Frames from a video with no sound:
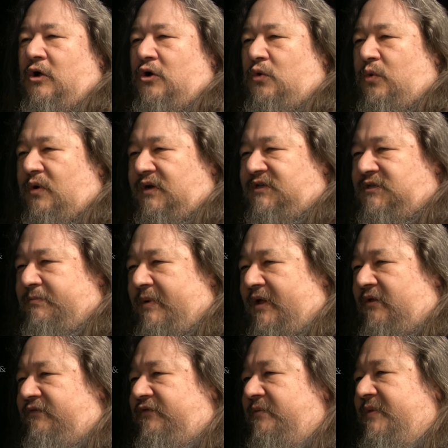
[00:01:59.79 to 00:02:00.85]
who were
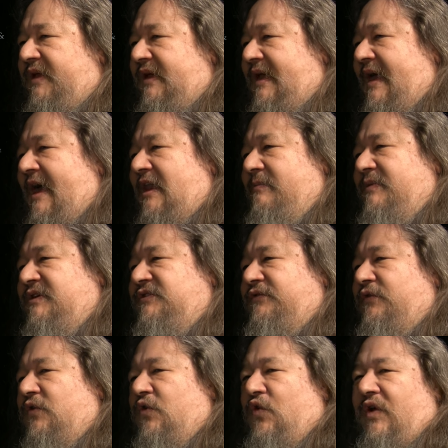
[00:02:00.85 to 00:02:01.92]
expelled from the academies
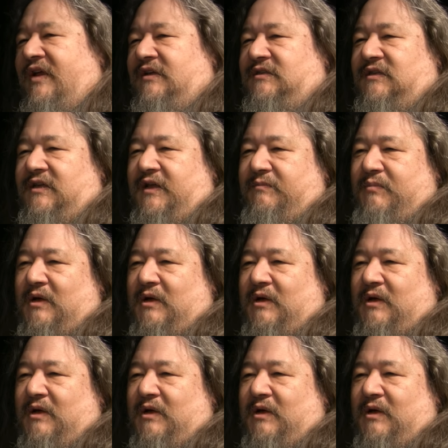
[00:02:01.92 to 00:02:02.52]
for crazy and